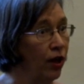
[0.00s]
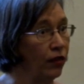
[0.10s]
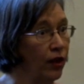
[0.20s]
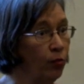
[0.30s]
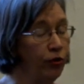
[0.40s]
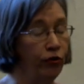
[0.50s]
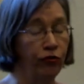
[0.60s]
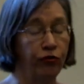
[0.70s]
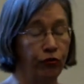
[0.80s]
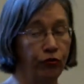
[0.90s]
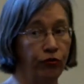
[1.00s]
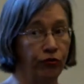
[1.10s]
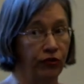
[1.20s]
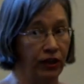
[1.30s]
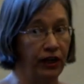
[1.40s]
then when your children
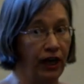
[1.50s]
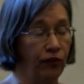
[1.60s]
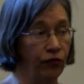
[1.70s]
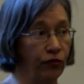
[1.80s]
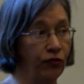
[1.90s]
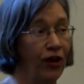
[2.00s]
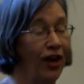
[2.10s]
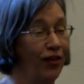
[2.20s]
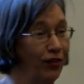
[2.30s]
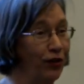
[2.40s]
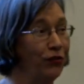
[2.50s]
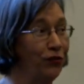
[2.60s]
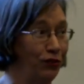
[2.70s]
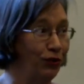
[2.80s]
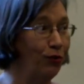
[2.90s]
are teenagers, they'll
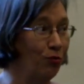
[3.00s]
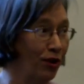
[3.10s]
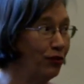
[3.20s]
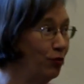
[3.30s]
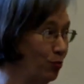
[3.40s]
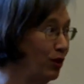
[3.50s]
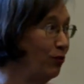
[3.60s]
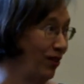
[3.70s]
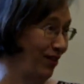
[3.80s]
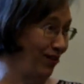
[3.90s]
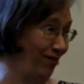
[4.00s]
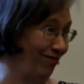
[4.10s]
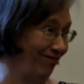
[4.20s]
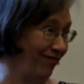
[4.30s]
still want to be with you.